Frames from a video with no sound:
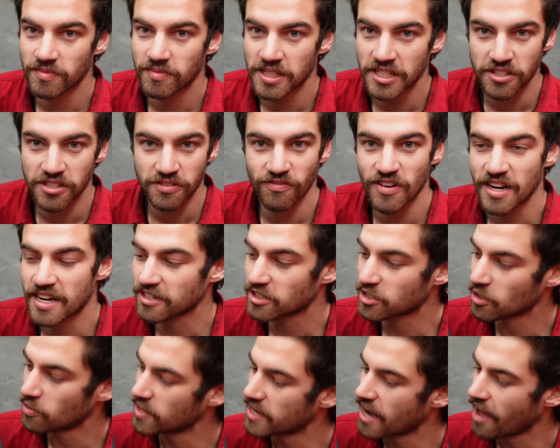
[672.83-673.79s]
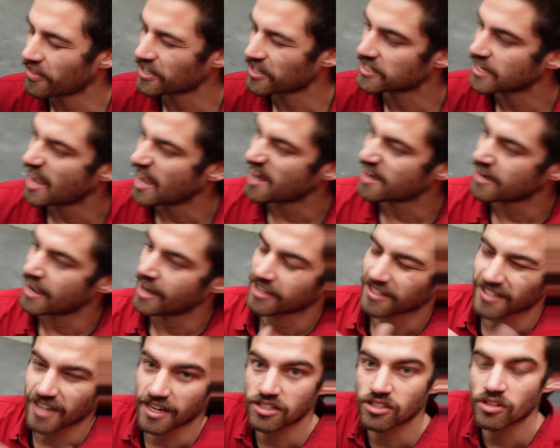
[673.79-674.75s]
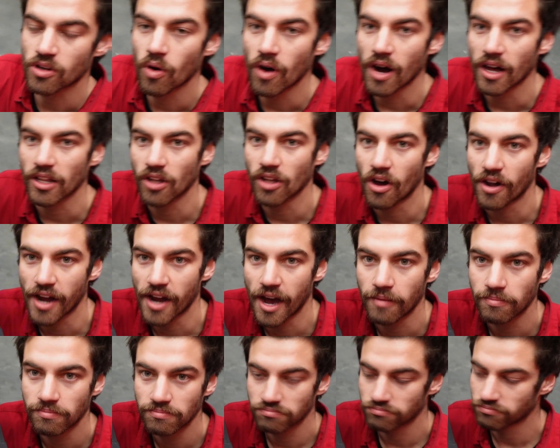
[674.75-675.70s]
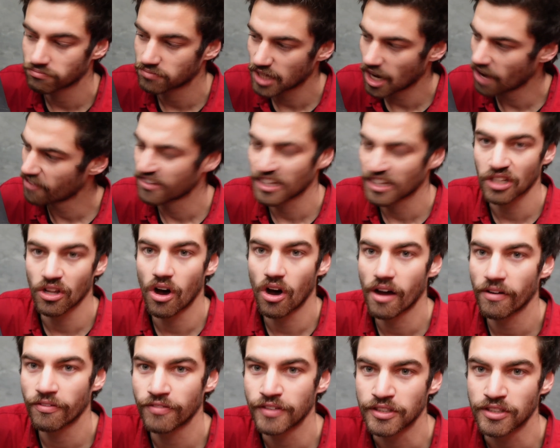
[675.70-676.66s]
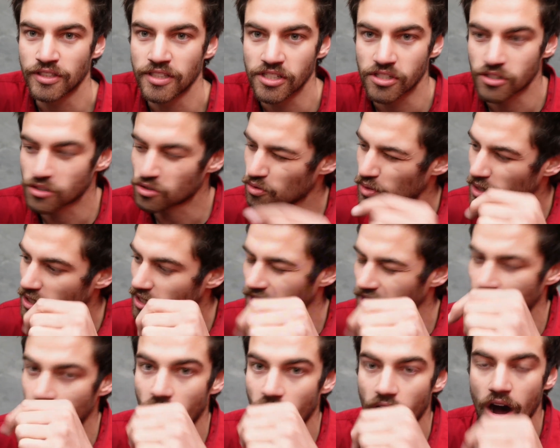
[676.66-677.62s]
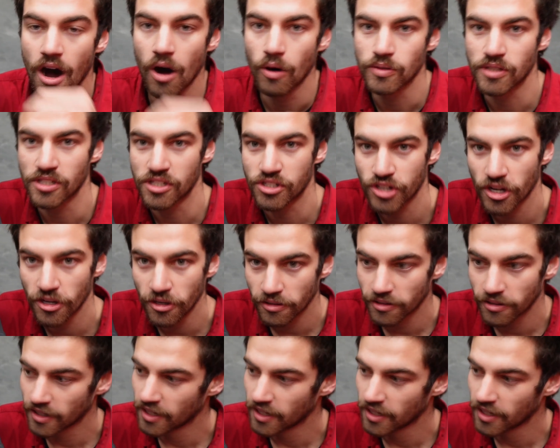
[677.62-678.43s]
fitting to another tent and it doesn't quite line up, go for your life with just drilling a hole to suit.